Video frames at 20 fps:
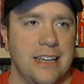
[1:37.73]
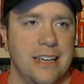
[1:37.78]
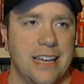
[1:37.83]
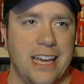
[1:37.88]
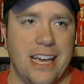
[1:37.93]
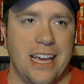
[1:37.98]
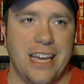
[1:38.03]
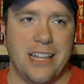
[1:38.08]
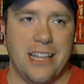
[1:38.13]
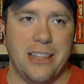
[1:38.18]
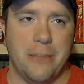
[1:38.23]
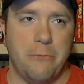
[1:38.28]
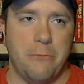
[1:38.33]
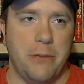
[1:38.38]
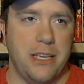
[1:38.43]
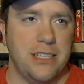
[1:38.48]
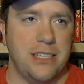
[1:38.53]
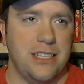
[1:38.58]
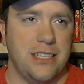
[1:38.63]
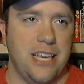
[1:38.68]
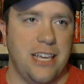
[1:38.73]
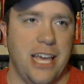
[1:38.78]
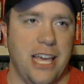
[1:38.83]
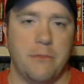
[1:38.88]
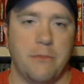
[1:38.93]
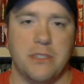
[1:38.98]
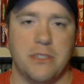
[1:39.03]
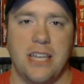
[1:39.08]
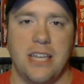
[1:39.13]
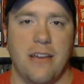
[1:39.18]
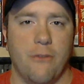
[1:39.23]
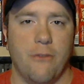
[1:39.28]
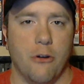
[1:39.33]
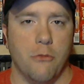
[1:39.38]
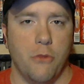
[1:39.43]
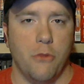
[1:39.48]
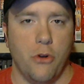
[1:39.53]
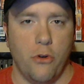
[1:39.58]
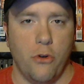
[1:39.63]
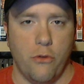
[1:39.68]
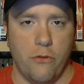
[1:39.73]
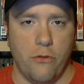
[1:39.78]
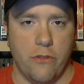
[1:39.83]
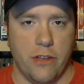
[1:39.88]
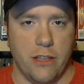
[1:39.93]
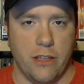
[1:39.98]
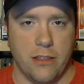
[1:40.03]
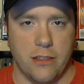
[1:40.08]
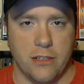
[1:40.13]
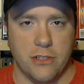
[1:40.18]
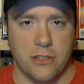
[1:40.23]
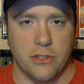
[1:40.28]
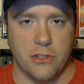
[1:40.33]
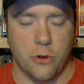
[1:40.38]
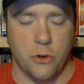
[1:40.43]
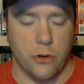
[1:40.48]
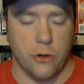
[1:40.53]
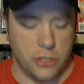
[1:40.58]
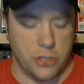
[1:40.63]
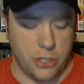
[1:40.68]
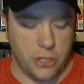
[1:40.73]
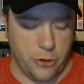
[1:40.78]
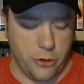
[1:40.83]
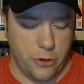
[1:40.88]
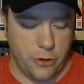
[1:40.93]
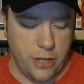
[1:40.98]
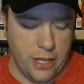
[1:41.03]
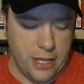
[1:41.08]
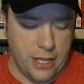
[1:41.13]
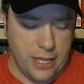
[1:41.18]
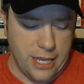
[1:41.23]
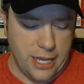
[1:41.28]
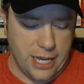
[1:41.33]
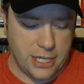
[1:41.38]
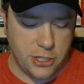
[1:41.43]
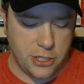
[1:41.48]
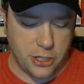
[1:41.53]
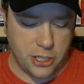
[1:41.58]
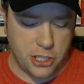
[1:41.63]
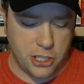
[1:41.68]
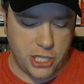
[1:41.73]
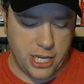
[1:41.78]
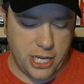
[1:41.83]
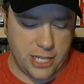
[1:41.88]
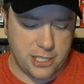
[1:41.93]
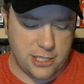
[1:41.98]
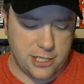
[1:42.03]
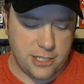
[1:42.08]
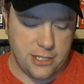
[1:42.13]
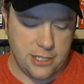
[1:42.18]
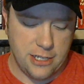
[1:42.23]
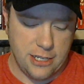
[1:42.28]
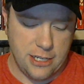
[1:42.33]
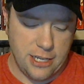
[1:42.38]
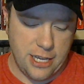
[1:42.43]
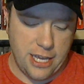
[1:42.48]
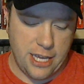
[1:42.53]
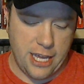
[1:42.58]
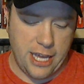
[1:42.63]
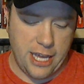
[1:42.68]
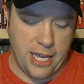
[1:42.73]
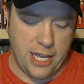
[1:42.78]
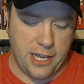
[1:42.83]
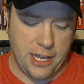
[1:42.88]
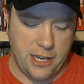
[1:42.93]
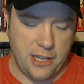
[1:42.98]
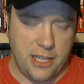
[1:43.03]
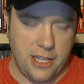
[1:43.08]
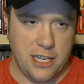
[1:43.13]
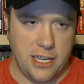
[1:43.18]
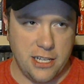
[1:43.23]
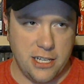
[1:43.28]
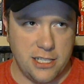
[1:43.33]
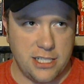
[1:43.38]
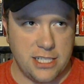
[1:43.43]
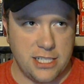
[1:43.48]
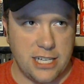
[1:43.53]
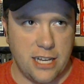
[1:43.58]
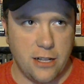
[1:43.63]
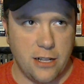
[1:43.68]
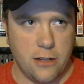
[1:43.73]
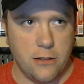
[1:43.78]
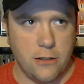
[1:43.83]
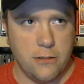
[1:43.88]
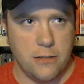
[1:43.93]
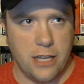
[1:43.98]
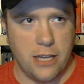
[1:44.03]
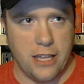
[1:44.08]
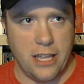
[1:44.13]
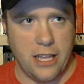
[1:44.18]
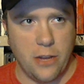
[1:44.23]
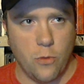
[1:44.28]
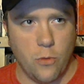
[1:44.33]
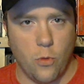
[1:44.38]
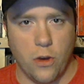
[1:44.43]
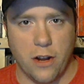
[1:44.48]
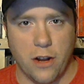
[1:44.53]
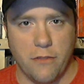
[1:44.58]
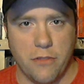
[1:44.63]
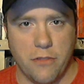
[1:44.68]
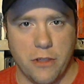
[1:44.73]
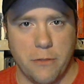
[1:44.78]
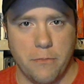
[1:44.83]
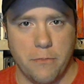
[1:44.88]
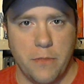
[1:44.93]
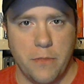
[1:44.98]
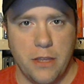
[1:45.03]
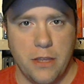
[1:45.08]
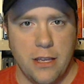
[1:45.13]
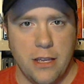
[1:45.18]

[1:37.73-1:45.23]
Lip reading: and the PC games never move in this store. So I took the chance, and they did sell, I think, one of them.